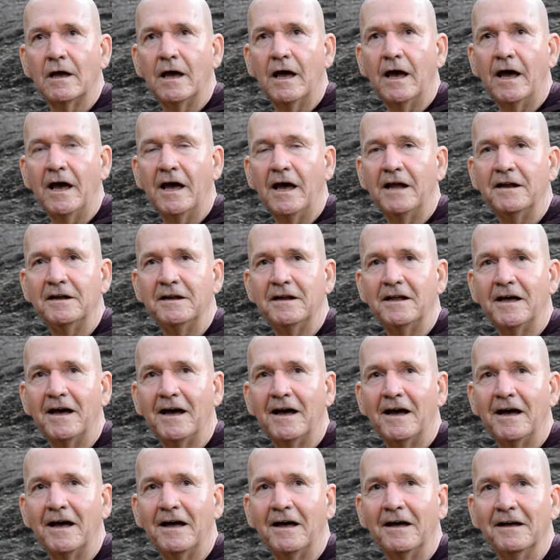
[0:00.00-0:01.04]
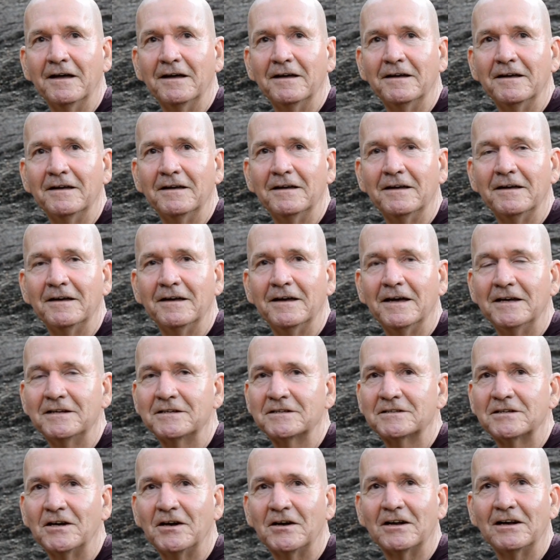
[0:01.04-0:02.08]
And uh, it's
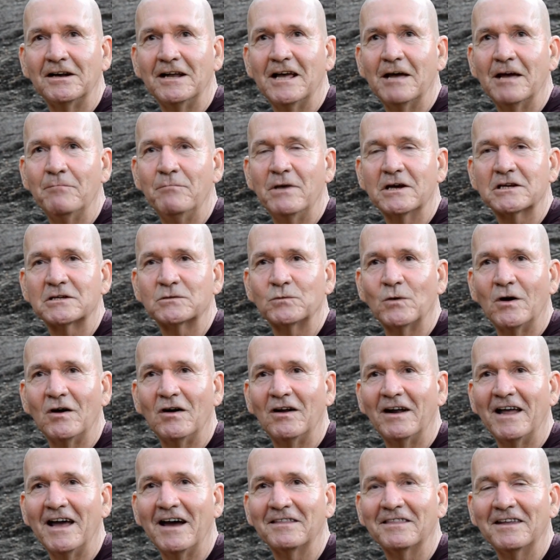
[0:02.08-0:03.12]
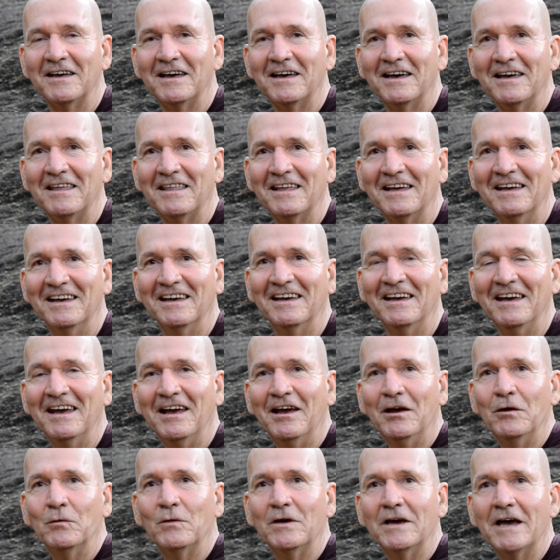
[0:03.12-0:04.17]
certainly a mixed world out there.
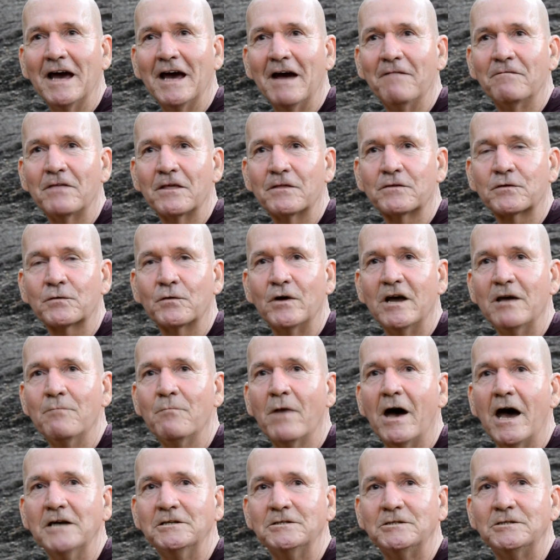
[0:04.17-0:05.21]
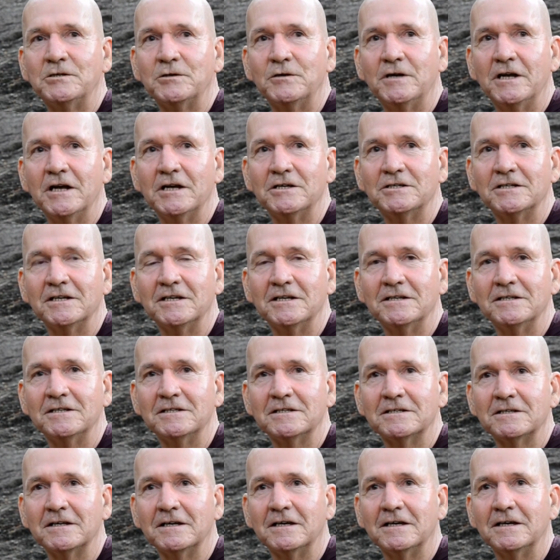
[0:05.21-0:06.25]
We have the three major
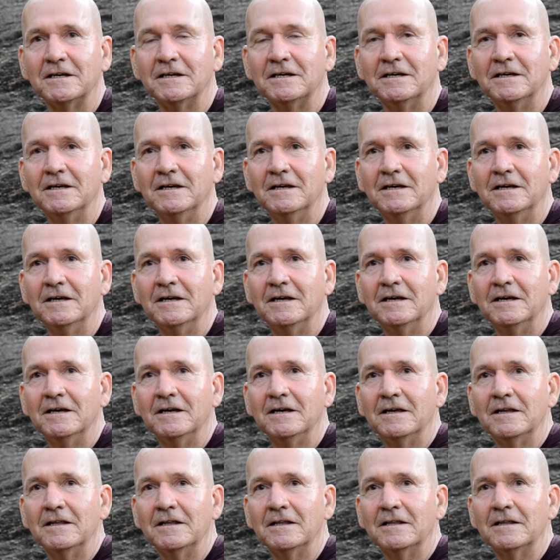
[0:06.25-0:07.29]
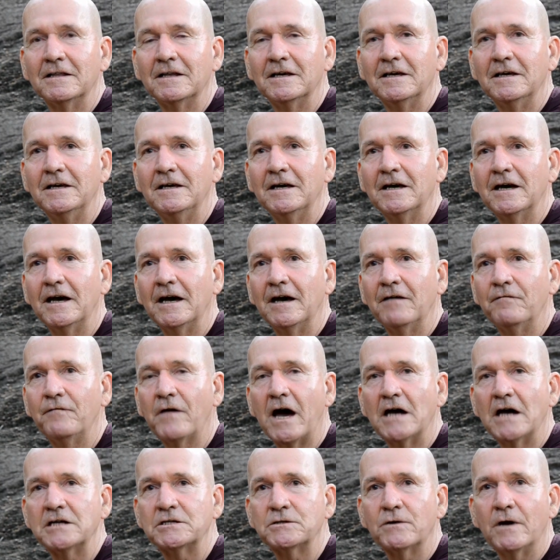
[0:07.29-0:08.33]
traditions, the, the uh,
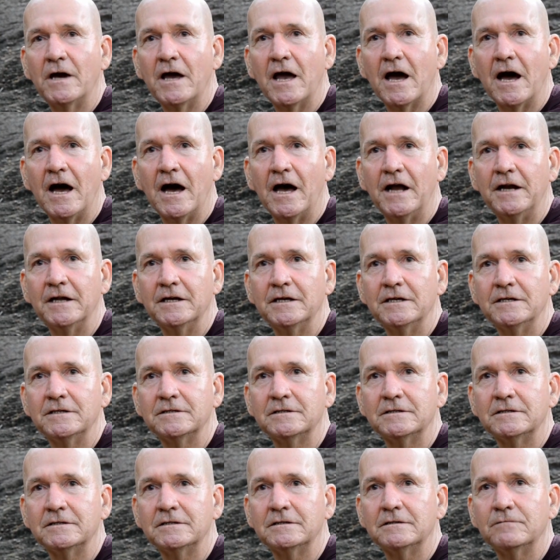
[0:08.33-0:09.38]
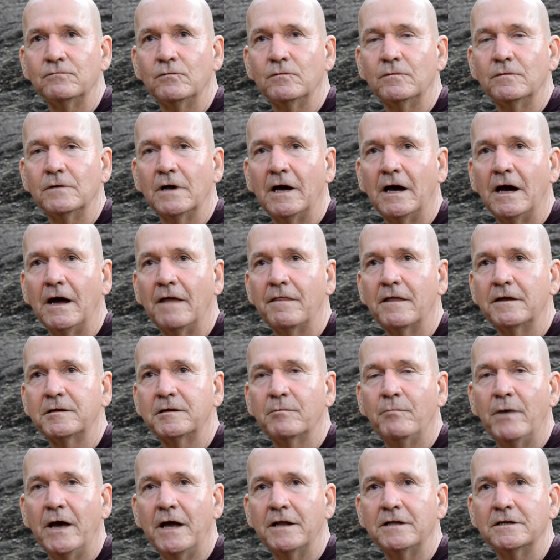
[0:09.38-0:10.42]
Vajrayanas, uh, the
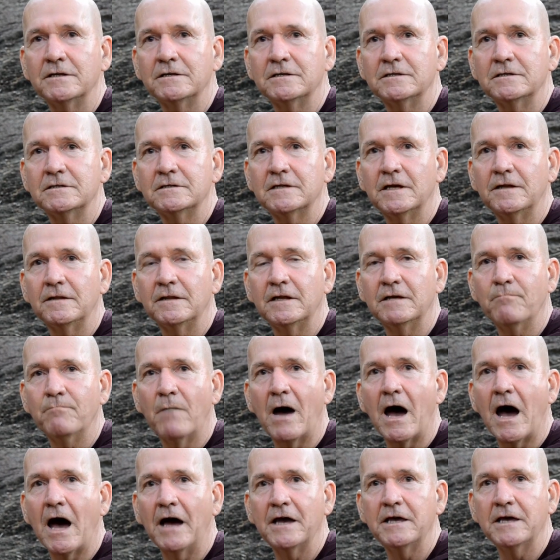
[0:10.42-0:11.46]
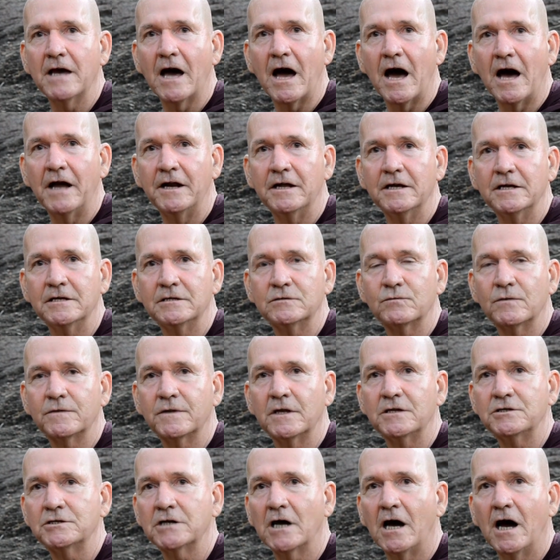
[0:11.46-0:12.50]
Tibetans, and the Mahayanas with the
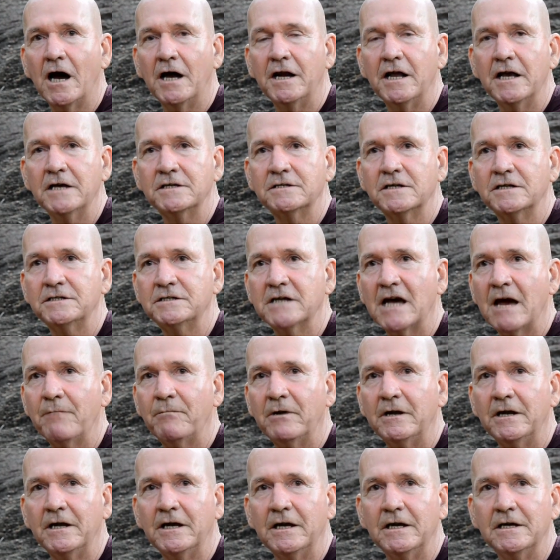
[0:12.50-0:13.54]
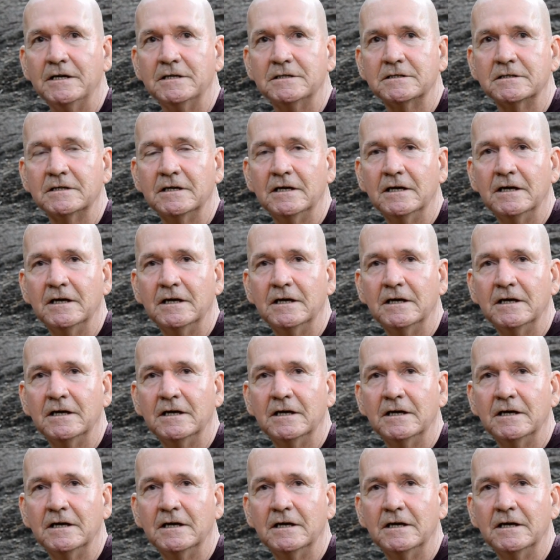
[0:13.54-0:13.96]
Chinese and the Japanese,